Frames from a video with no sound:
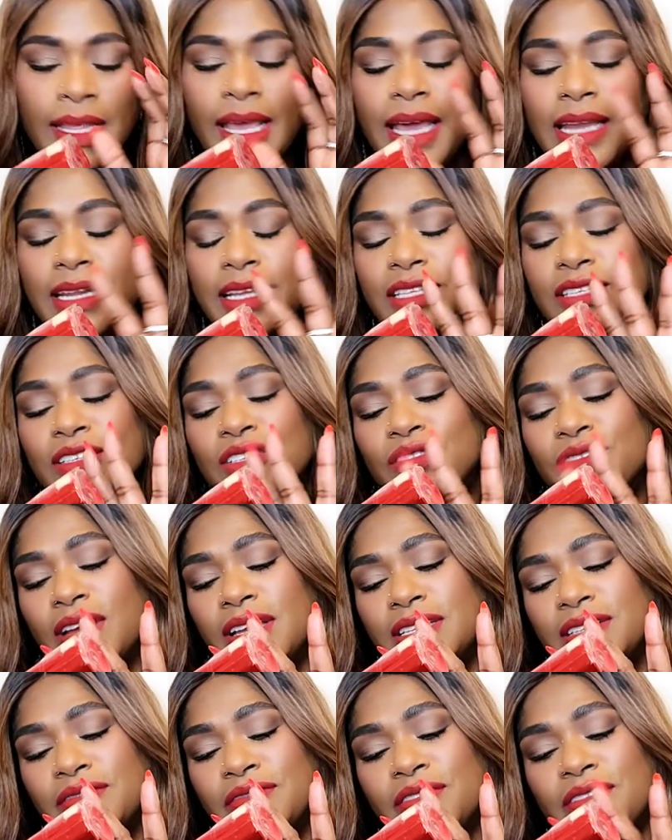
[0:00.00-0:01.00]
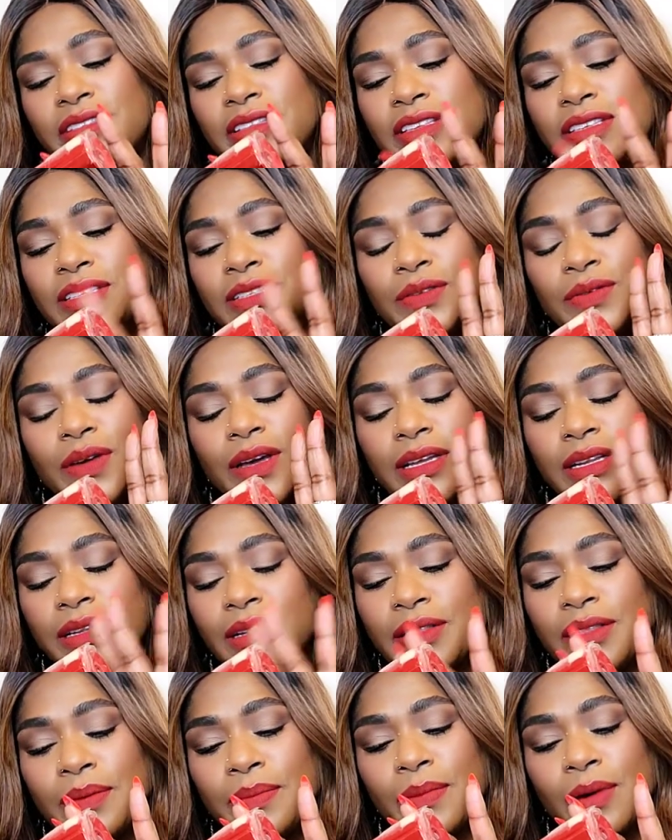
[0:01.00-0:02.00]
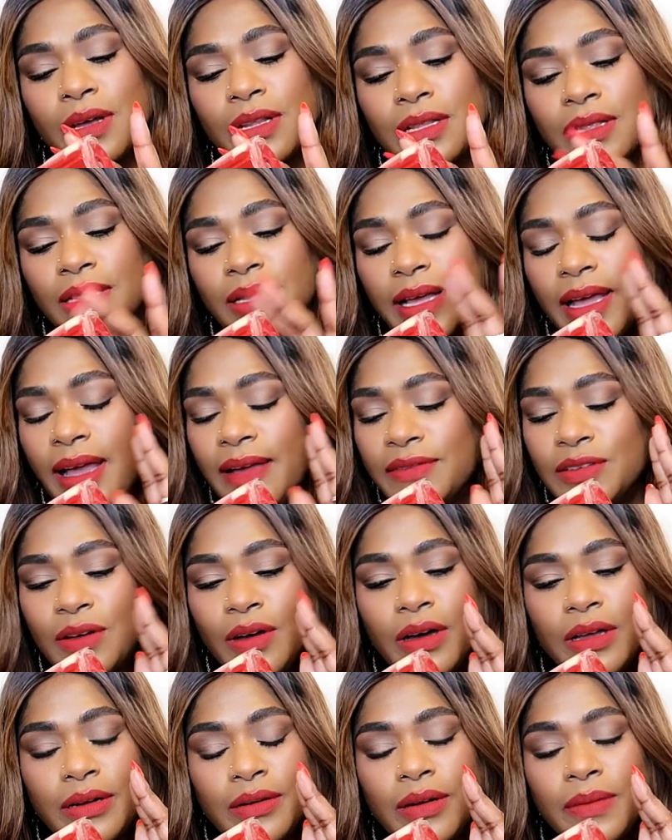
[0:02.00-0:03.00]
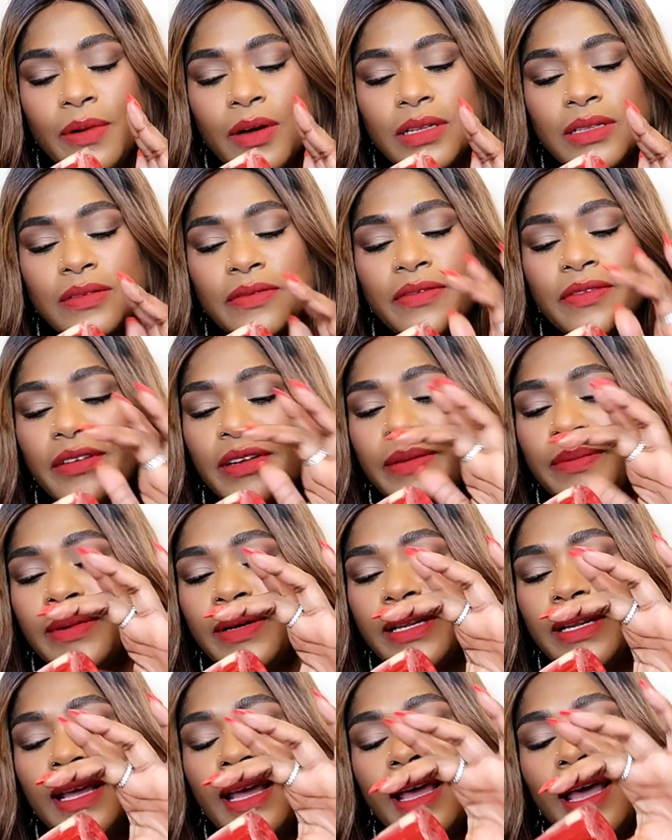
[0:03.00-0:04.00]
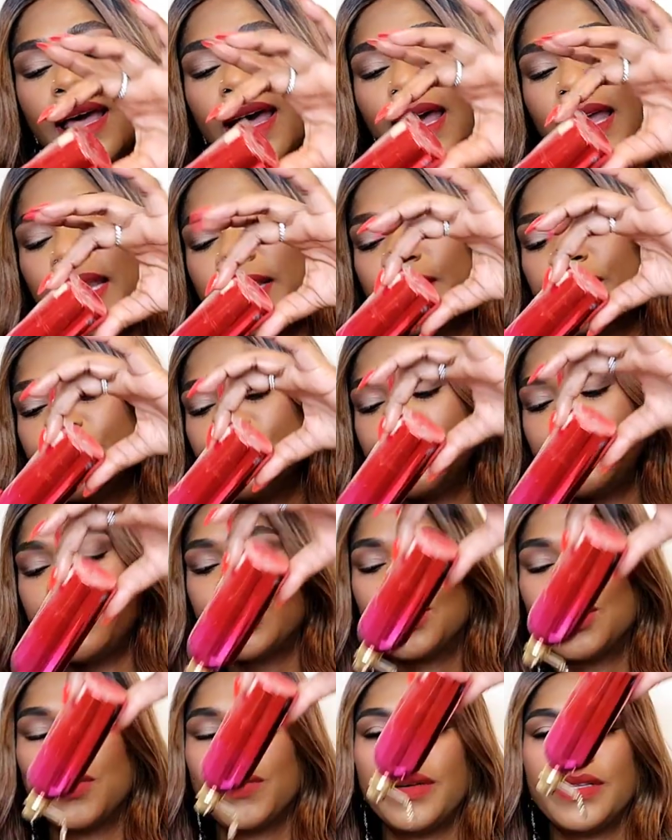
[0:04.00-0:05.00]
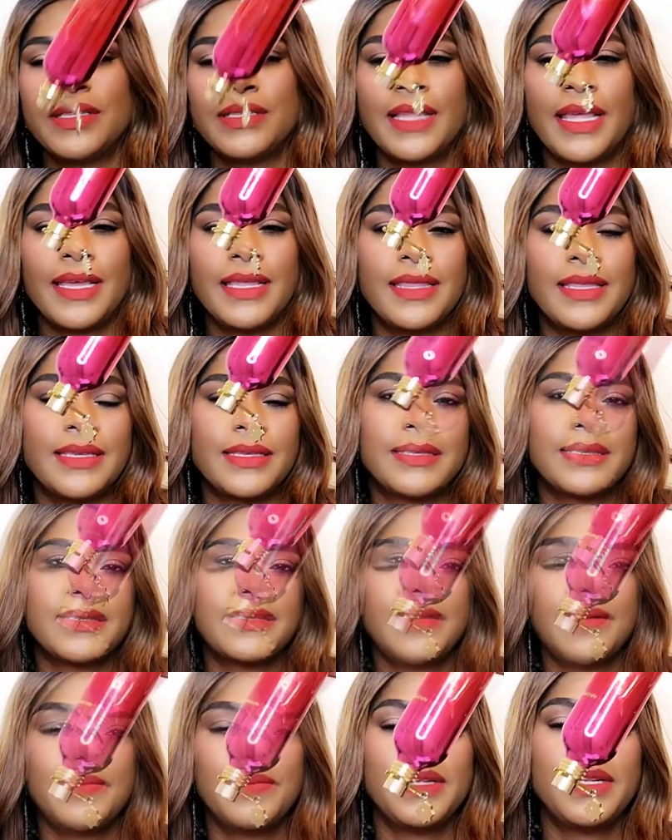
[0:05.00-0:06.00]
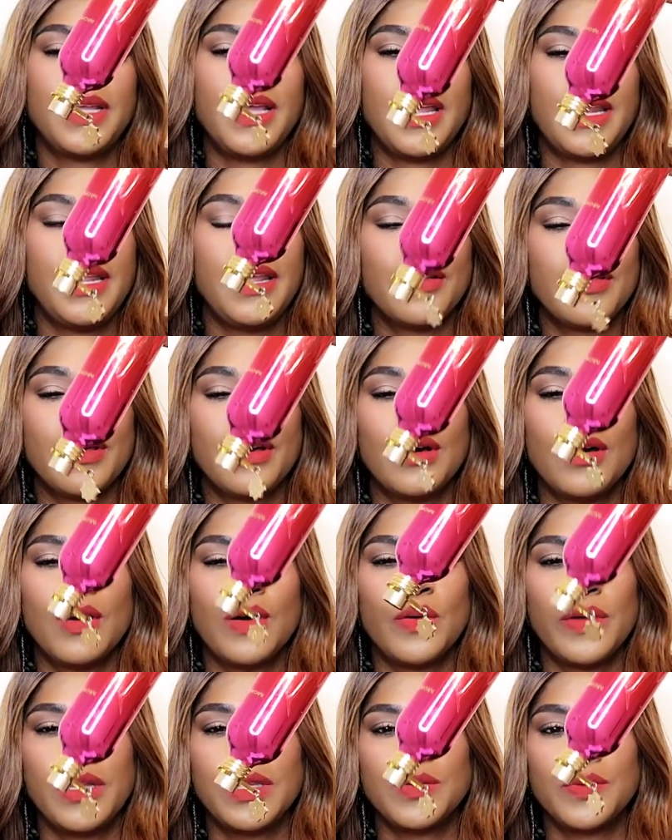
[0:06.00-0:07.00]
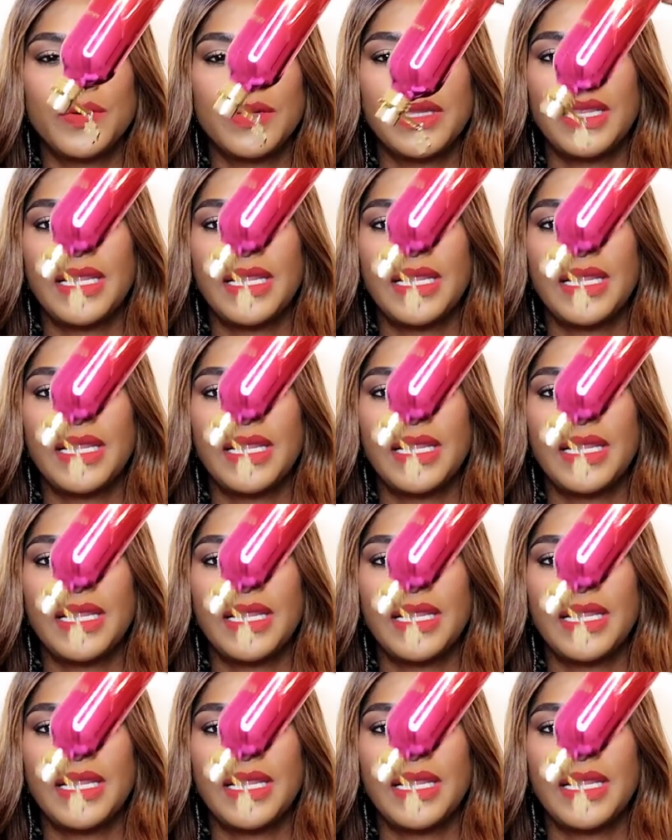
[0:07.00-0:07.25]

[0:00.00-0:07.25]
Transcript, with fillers: I need to transfer this to another bottle. I have to order a bottle for it, but I literally stole it like this. If I put it any other how, it will